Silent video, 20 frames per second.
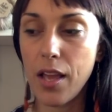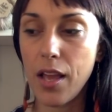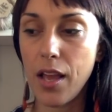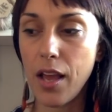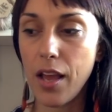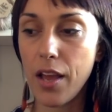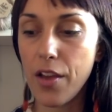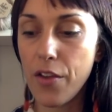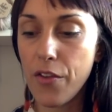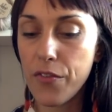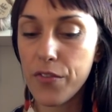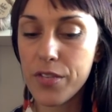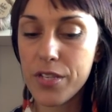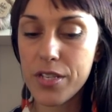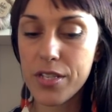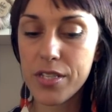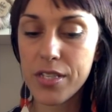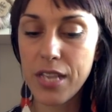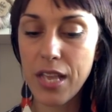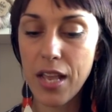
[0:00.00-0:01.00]
I often
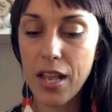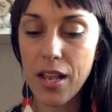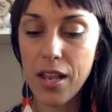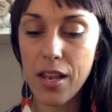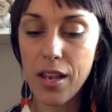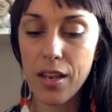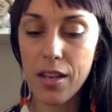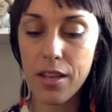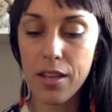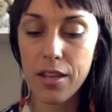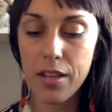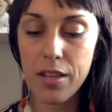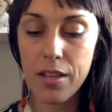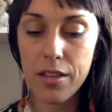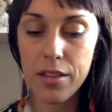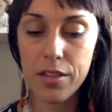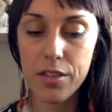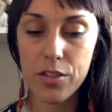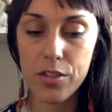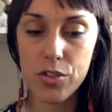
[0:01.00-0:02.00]
tell
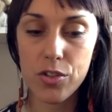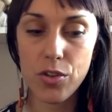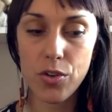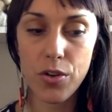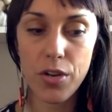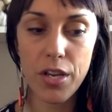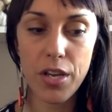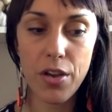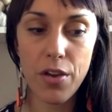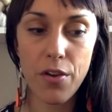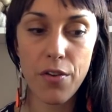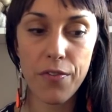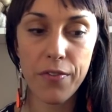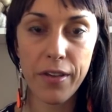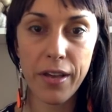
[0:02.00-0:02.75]
the story of